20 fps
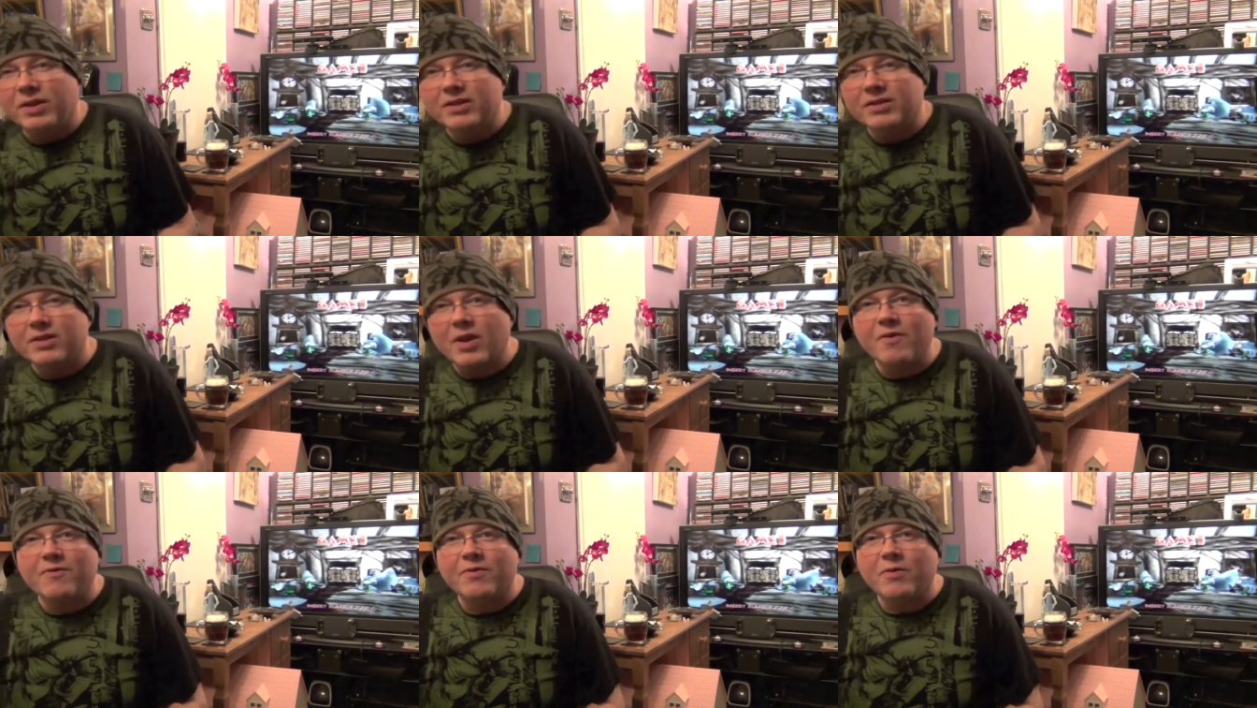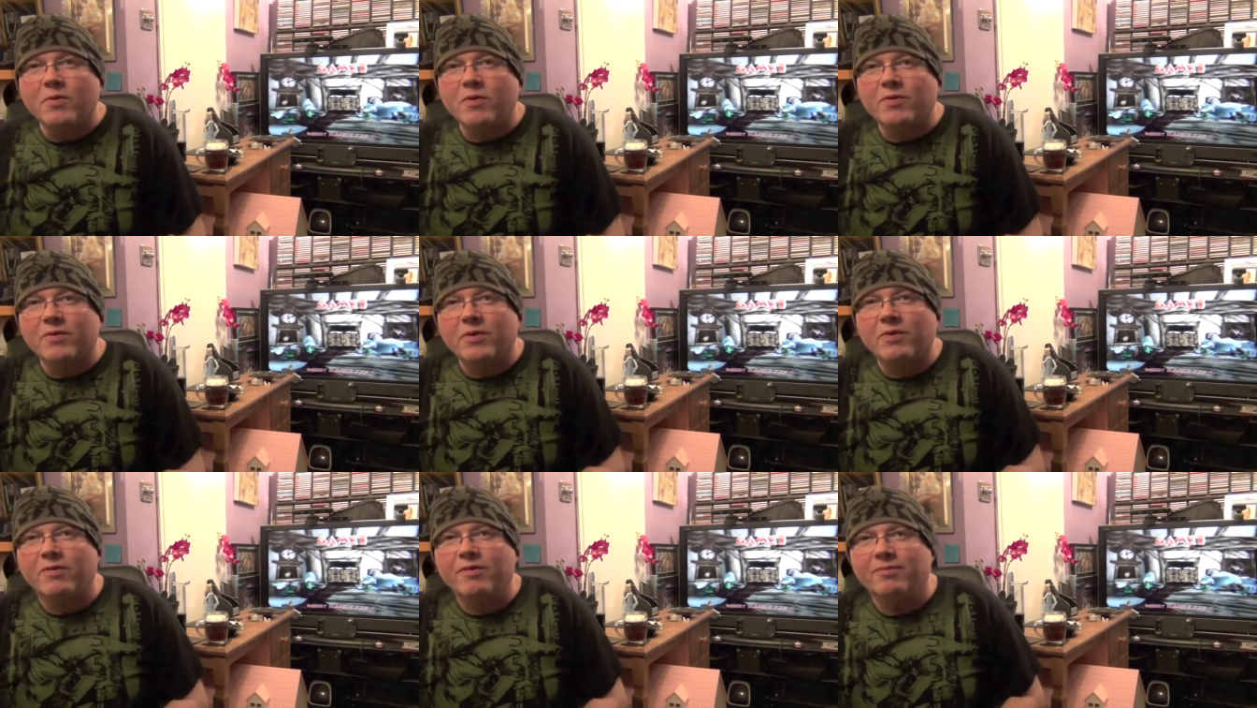I'll just go through
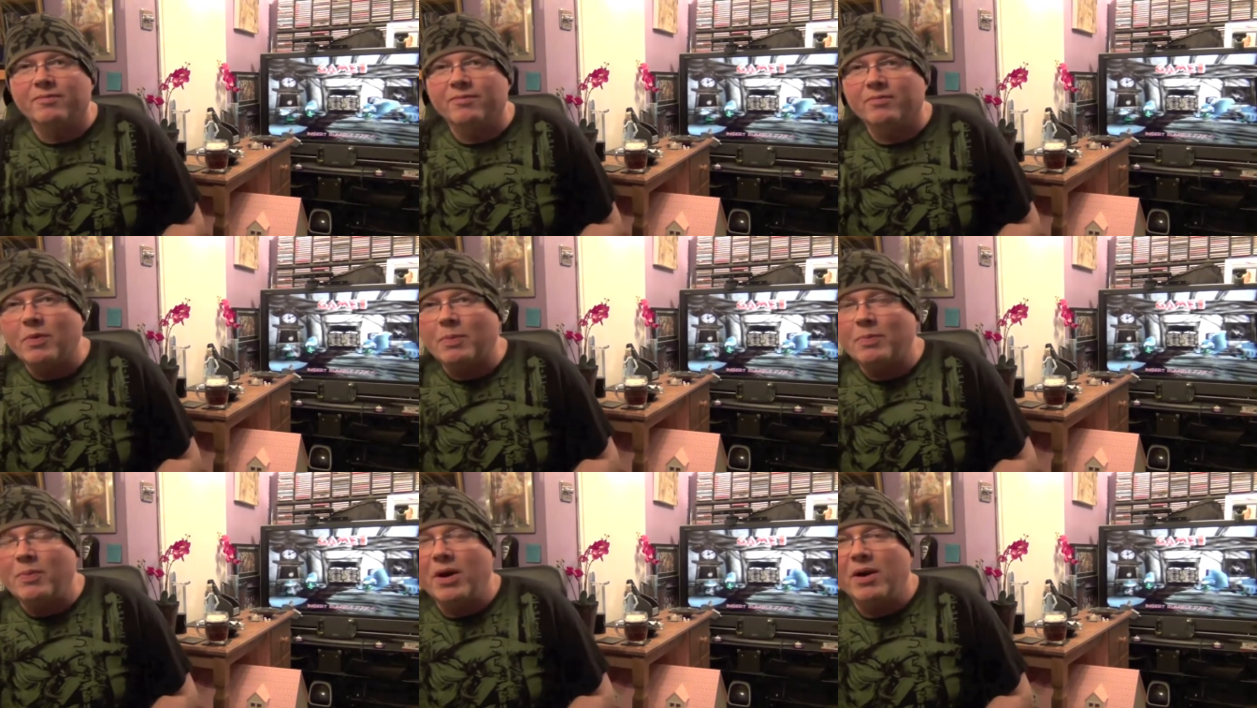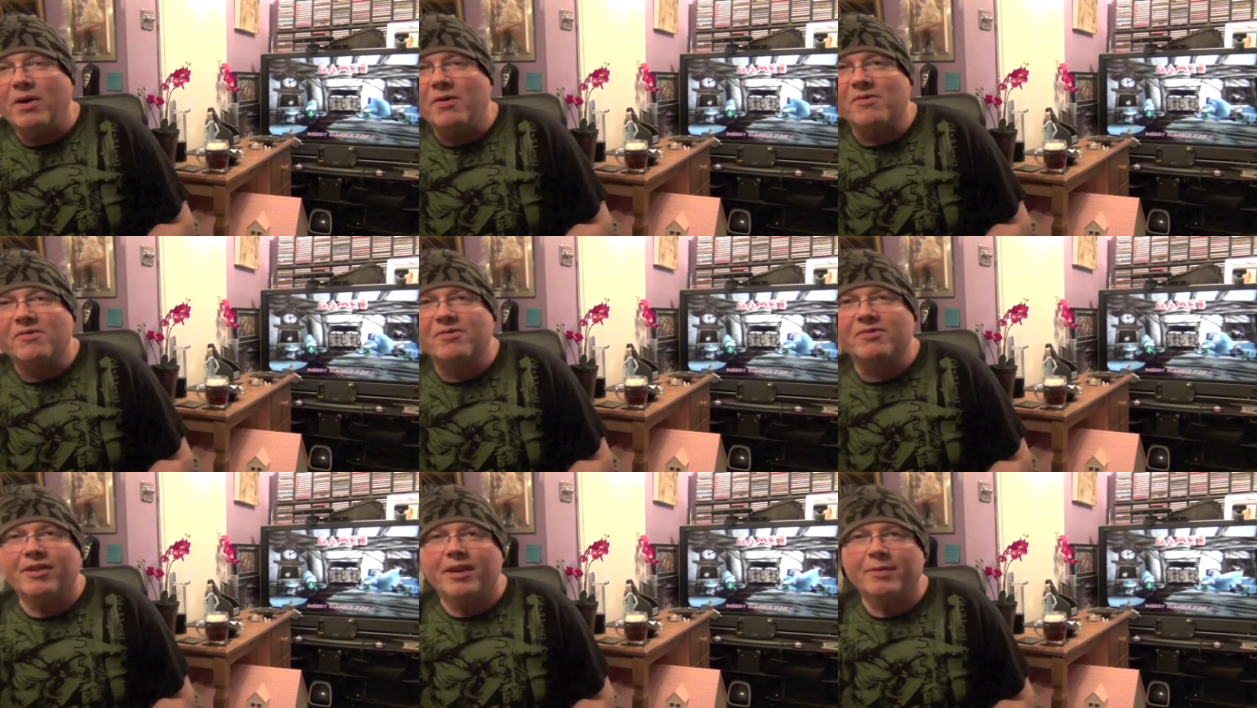all the pile
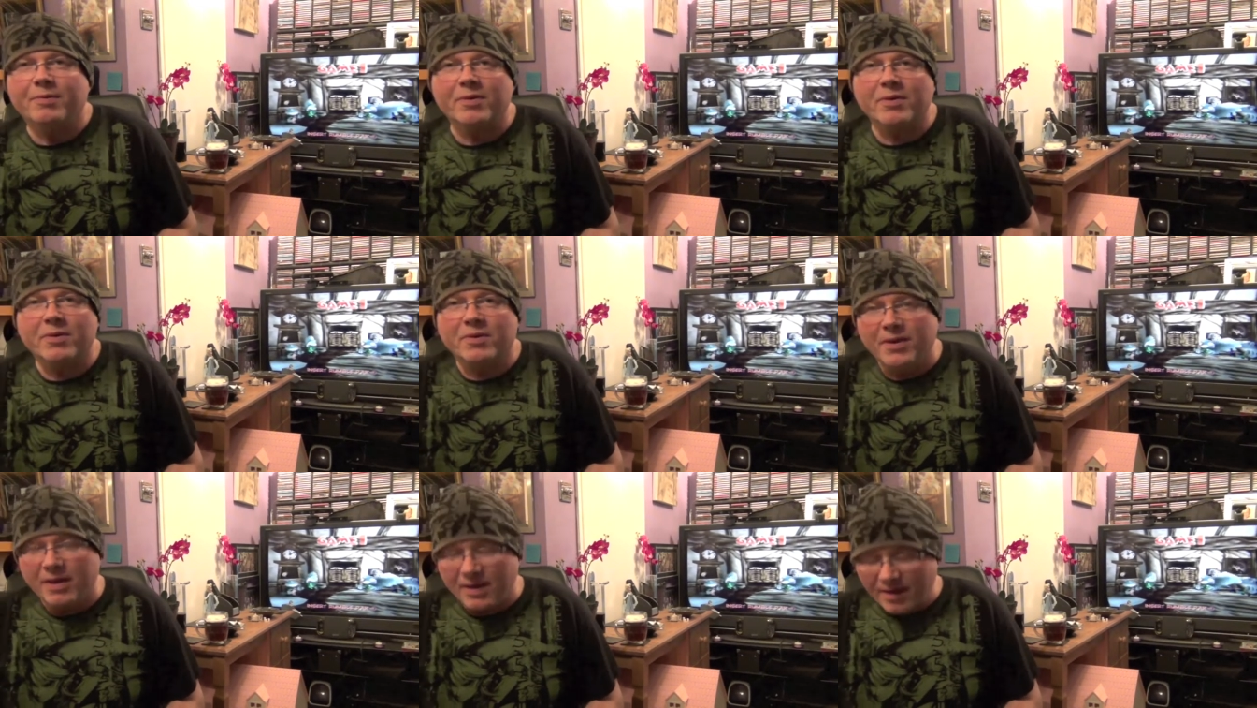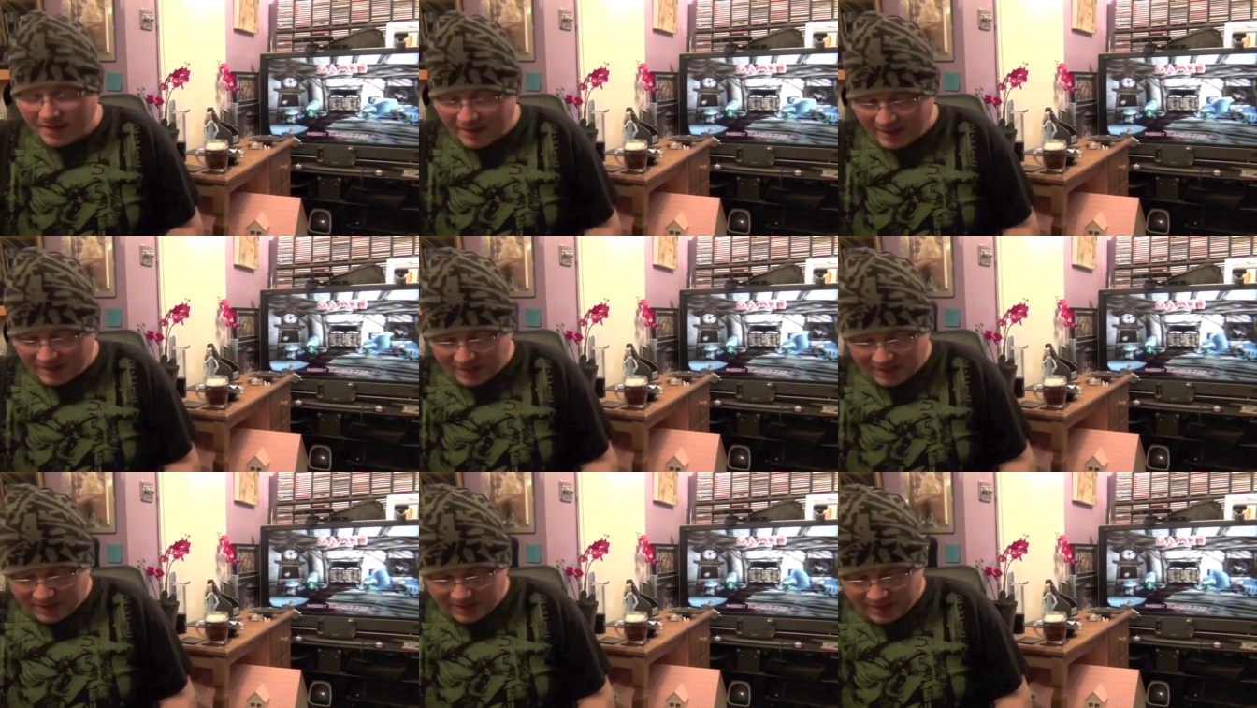of crap I've got here
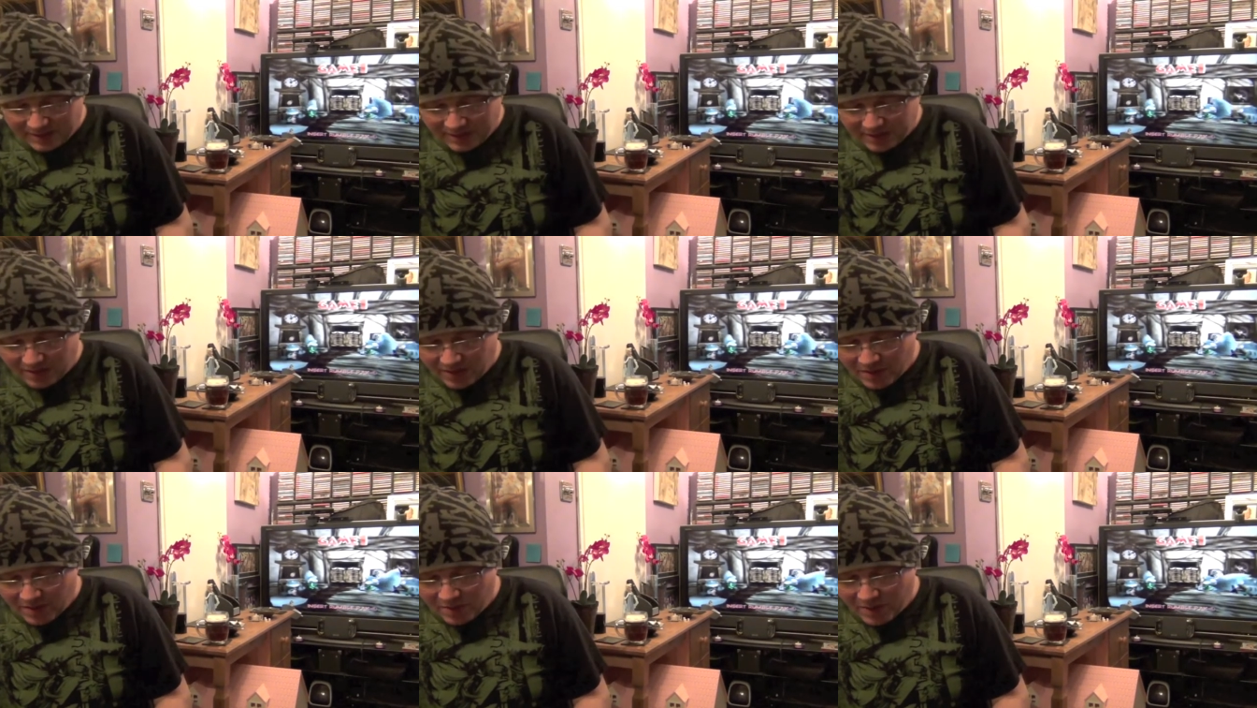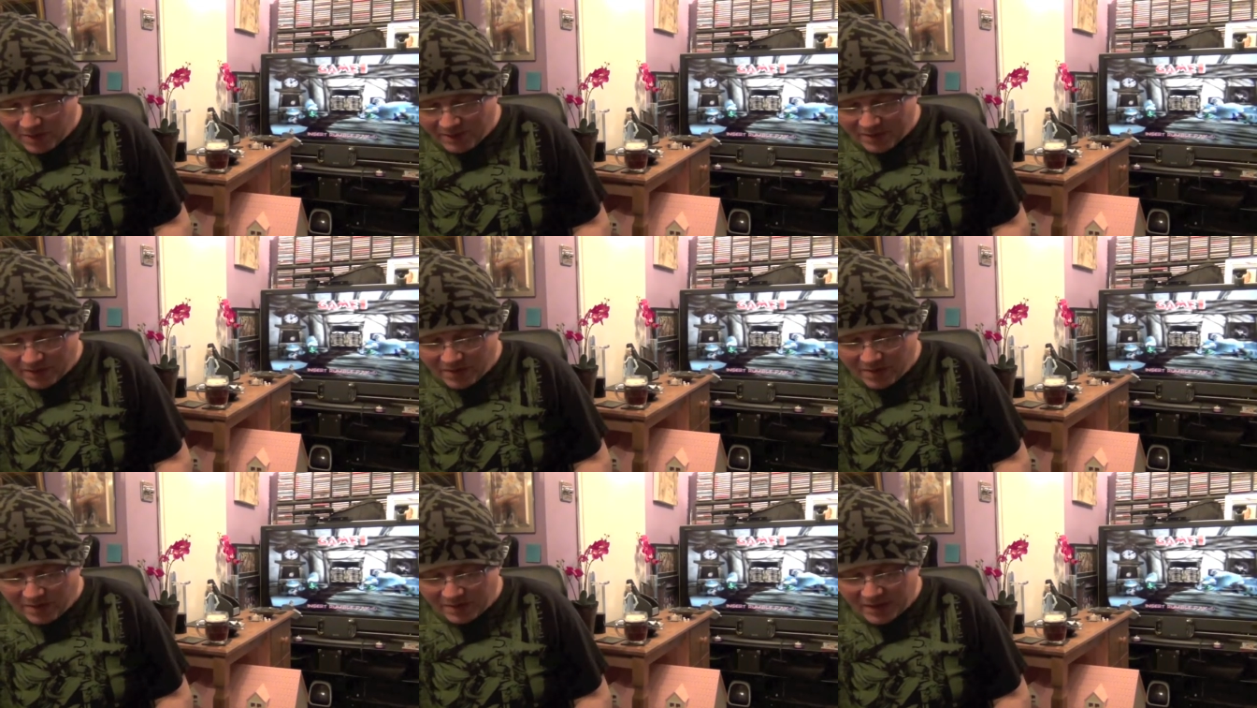and just show you what
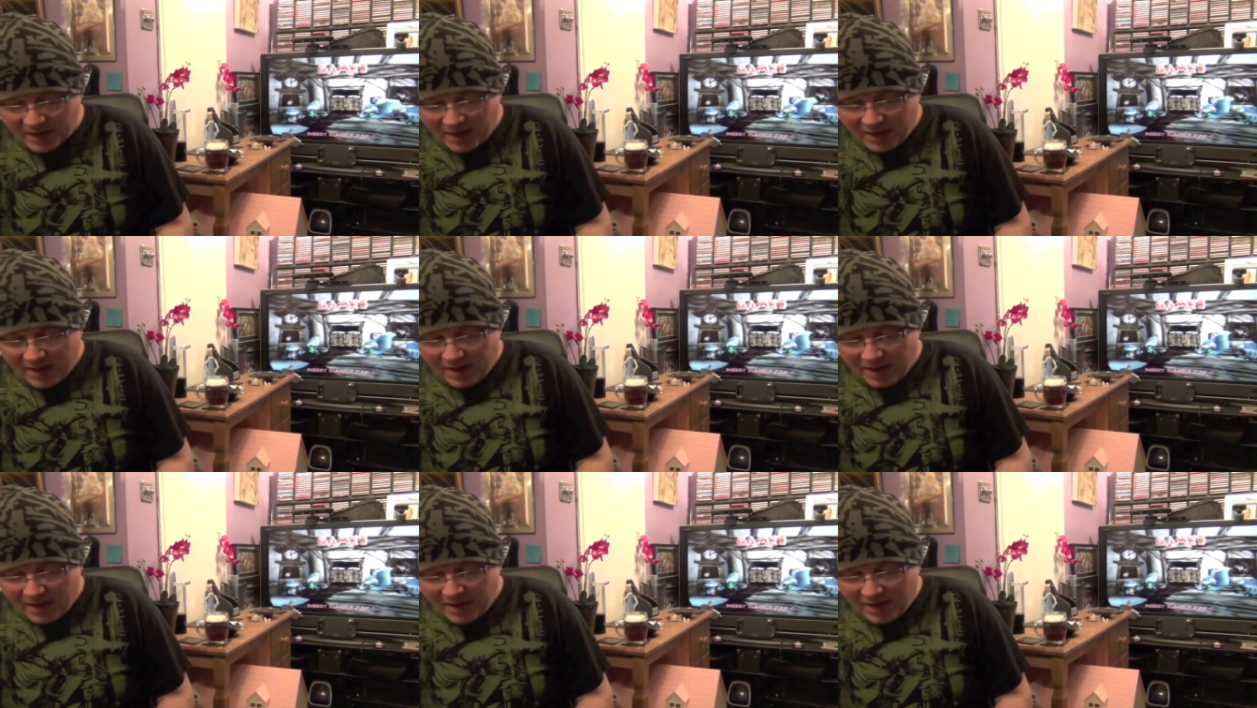I've got.